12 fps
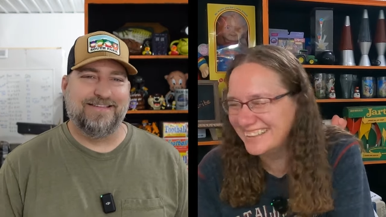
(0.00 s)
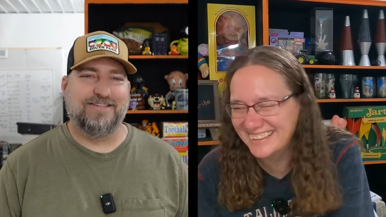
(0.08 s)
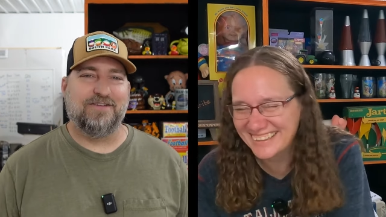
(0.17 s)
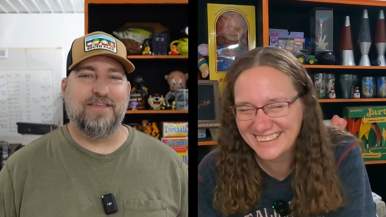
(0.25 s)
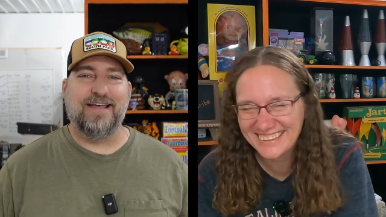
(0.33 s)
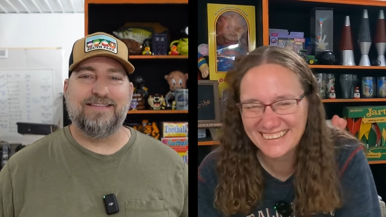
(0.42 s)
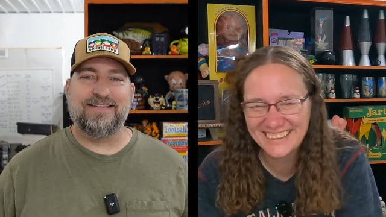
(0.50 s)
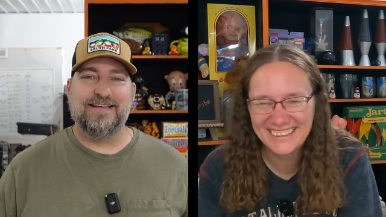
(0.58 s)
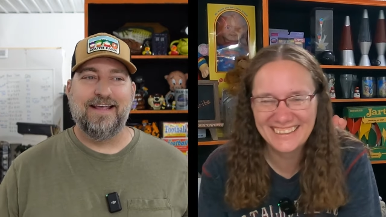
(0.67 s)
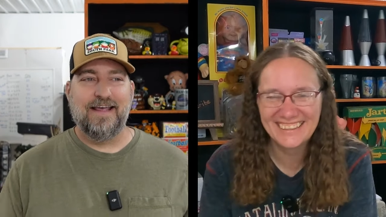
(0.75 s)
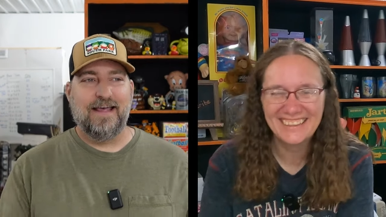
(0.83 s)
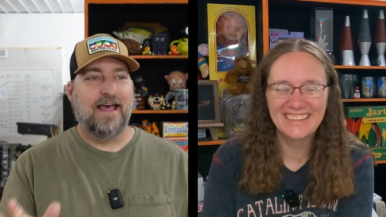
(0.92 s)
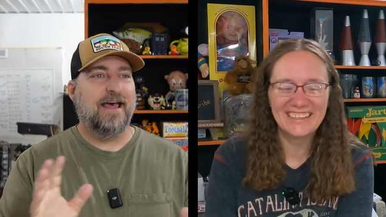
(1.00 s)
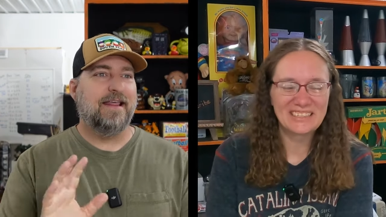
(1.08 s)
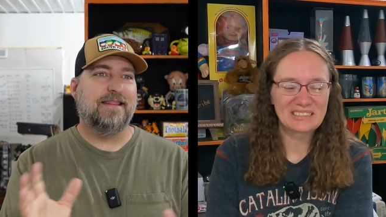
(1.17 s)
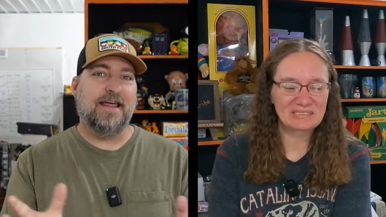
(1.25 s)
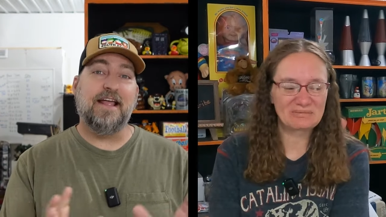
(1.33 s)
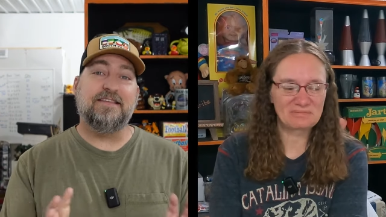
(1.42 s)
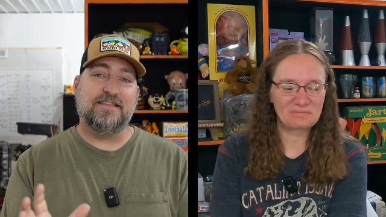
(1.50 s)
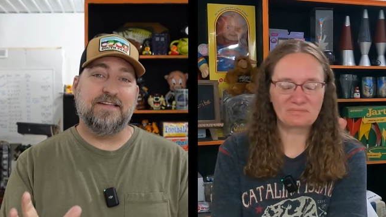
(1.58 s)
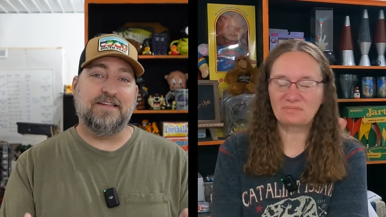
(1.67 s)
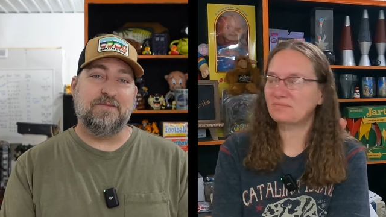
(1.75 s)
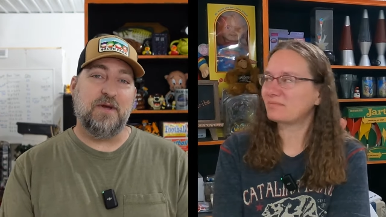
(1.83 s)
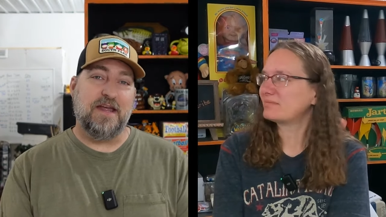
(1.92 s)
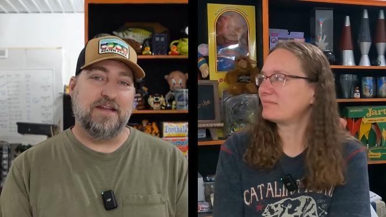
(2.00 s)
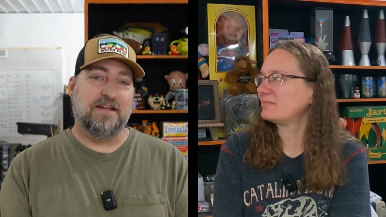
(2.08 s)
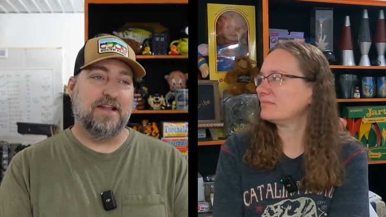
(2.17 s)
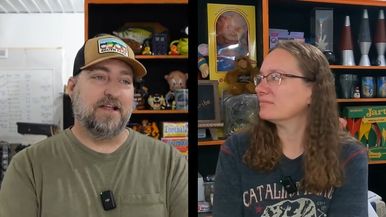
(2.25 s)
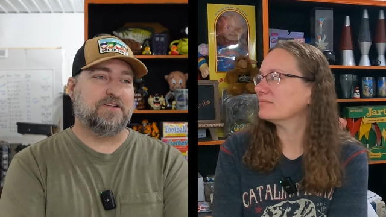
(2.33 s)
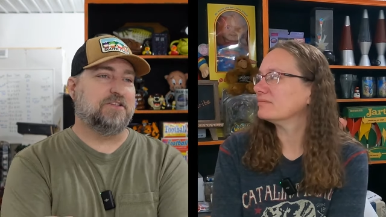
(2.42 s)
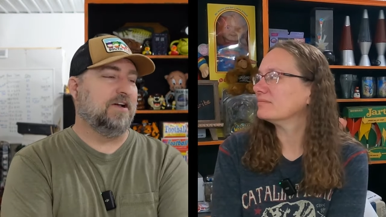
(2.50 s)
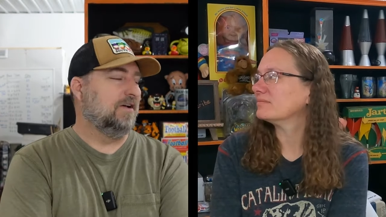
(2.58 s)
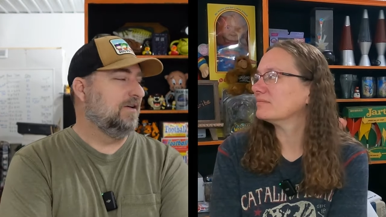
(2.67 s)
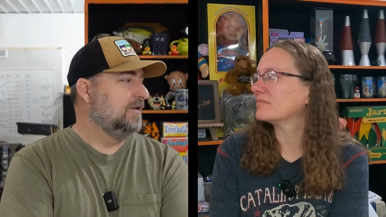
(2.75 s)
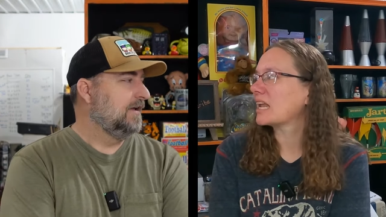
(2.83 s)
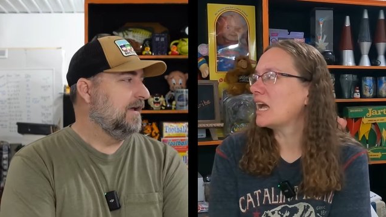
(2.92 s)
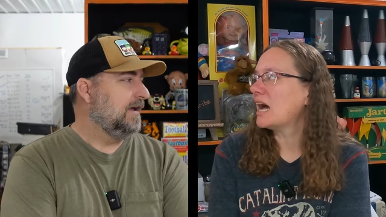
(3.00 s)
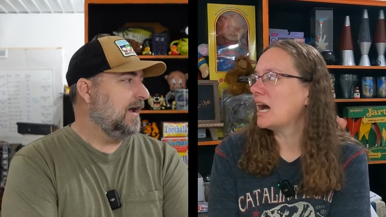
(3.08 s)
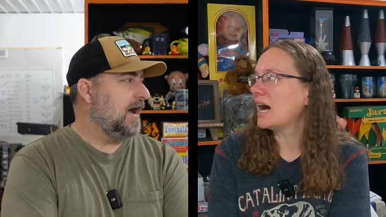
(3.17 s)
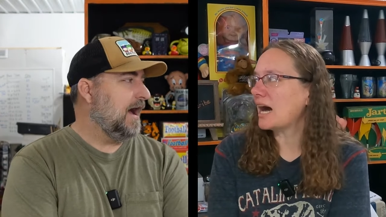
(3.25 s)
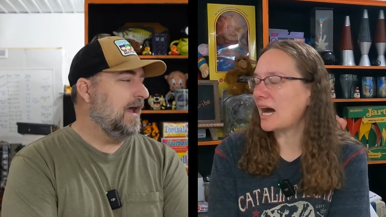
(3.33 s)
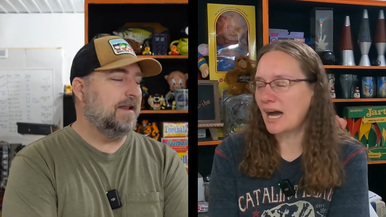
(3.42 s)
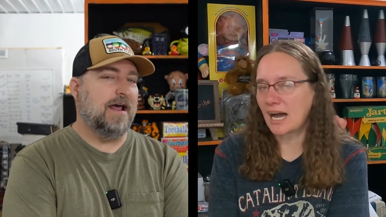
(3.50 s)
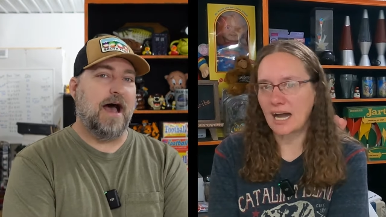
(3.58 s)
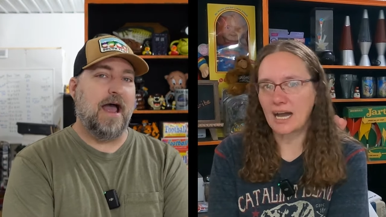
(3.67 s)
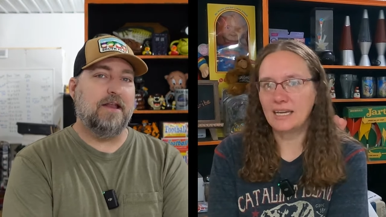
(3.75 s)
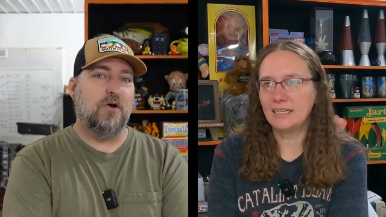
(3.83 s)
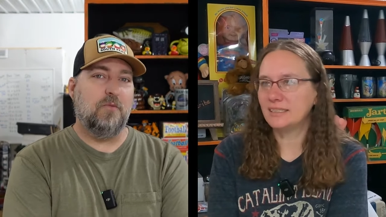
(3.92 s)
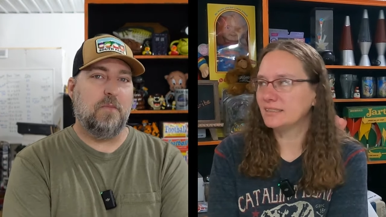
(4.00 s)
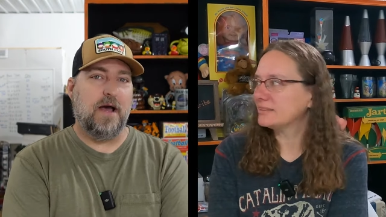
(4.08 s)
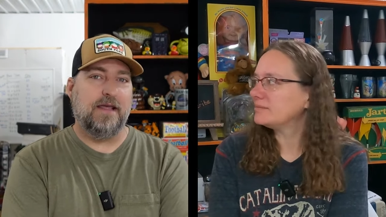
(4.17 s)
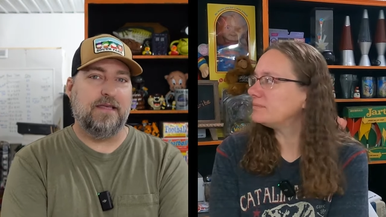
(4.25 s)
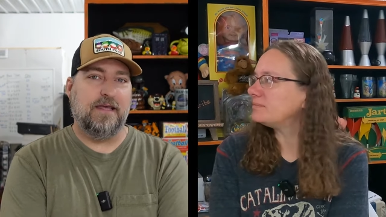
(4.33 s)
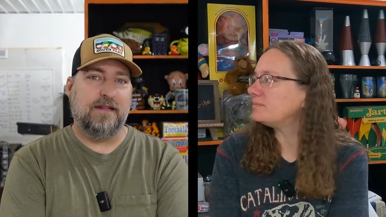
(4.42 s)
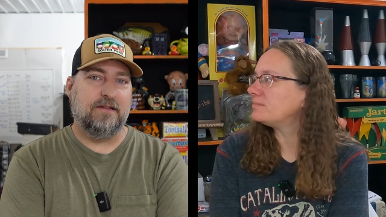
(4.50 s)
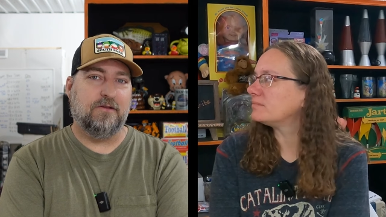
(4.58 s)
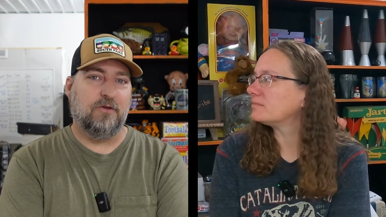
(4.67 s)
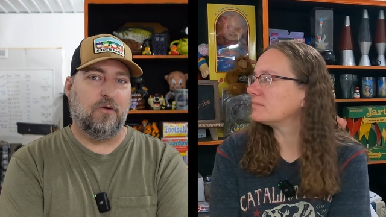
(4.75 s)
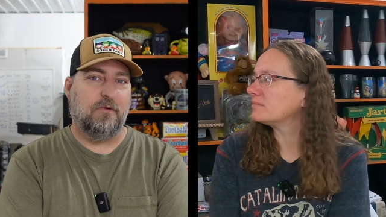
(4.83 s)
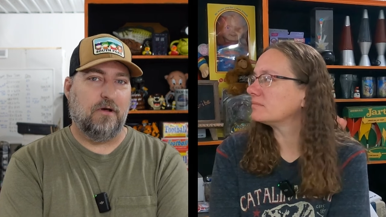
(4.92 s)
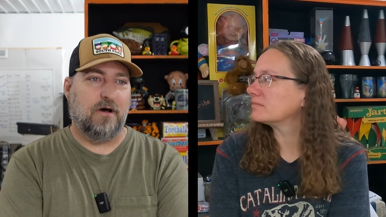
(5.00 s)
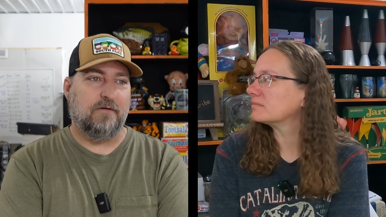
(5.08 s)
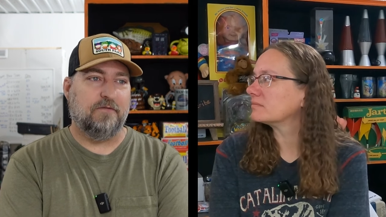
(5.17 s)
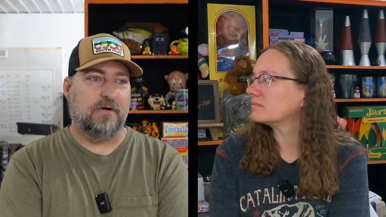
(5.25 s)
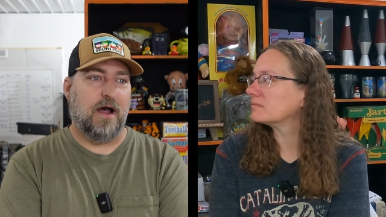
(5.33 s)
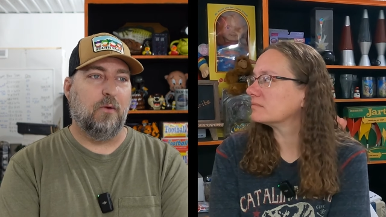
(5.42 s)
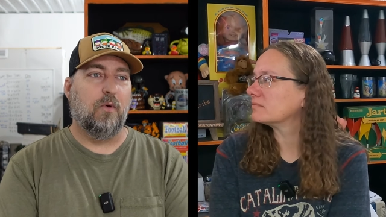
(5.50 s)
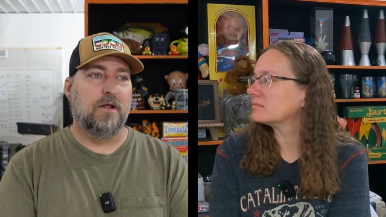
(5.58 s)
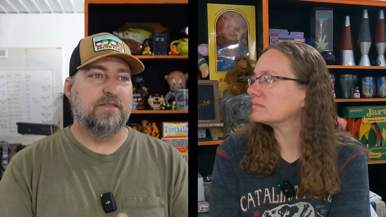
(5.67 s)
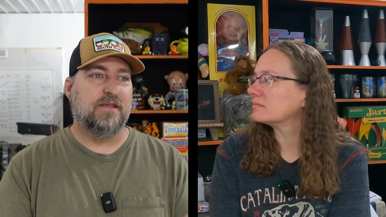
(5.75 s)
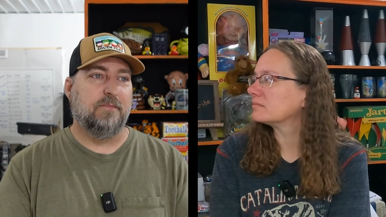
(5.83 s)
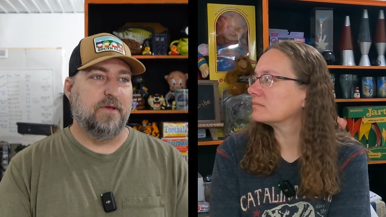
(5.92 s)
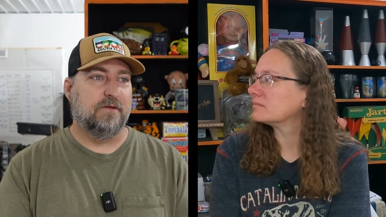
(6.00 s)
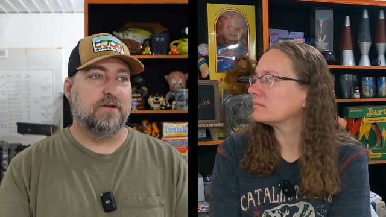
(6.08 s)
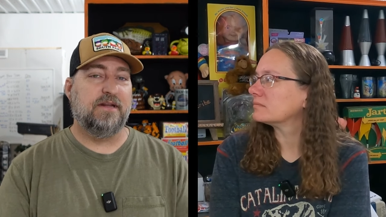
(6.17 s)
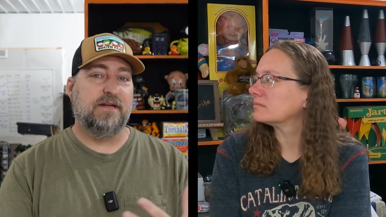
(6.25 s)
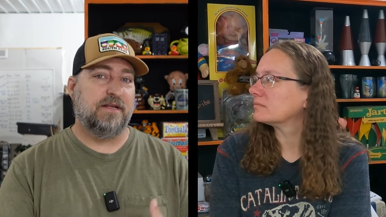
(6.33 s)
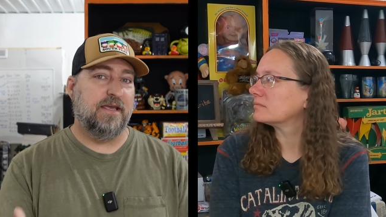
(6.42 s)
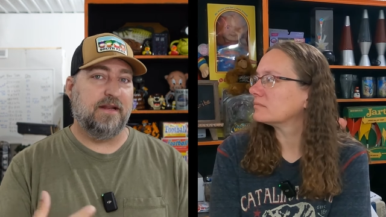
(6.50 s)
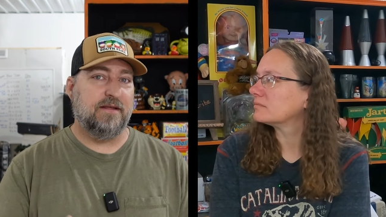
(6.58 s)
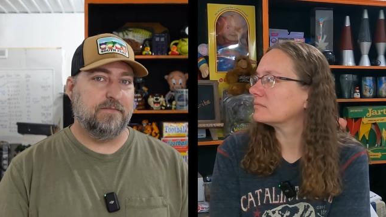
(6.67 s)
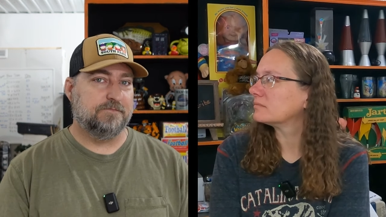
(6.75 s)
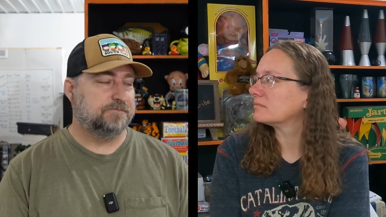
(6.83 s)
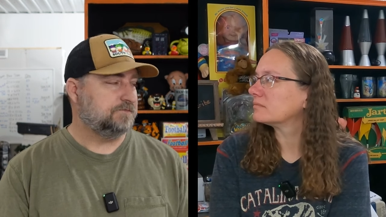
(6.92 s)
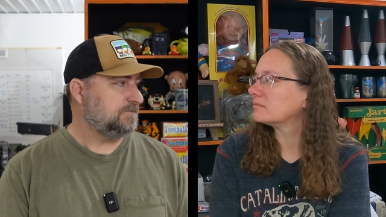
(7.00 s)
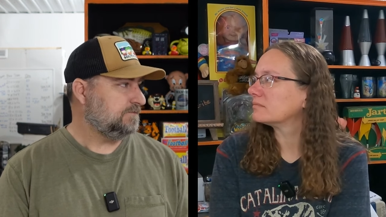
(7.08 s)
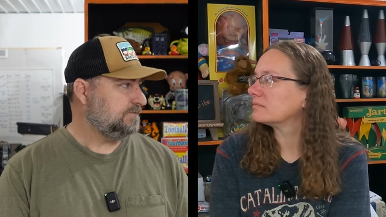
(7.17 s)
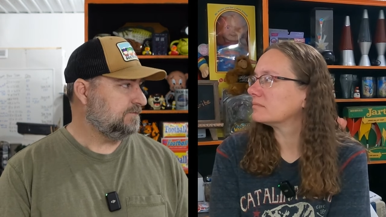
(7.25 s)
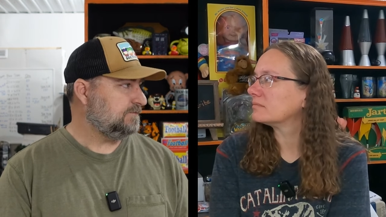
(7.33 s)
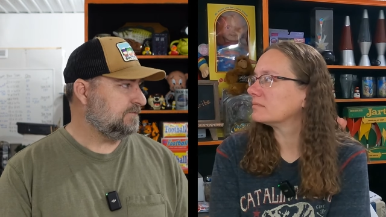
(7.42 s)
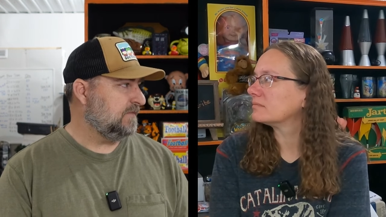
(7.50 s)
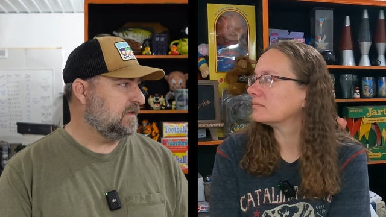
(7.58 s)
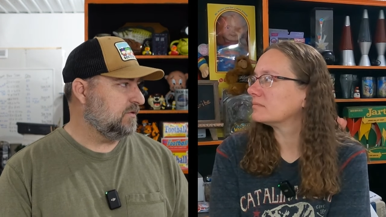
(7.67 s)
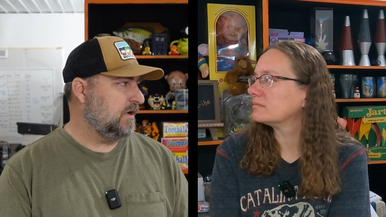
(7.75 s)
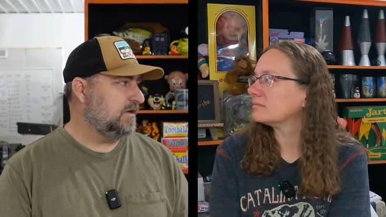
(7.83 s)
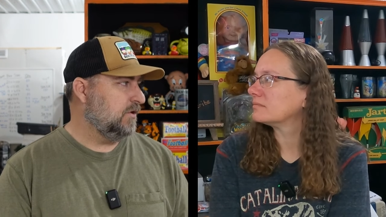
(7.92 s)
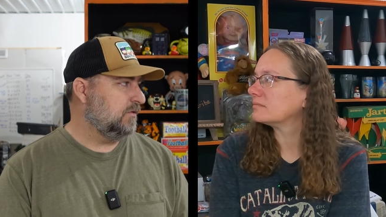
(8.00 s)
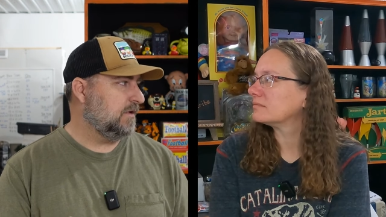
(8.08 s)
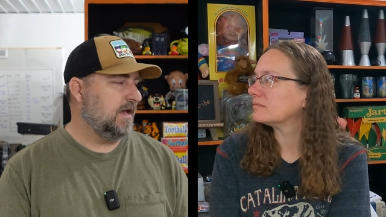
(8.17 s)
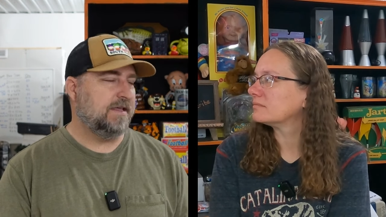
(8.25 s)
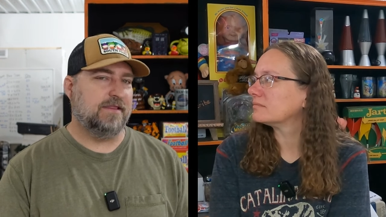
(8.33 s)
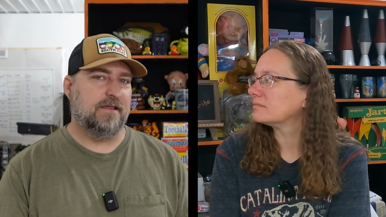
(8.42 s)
Speaker 1: So that's the debate in a nutshell. I don't mind getting the lowball offer. I want the ability to get it. So I don't like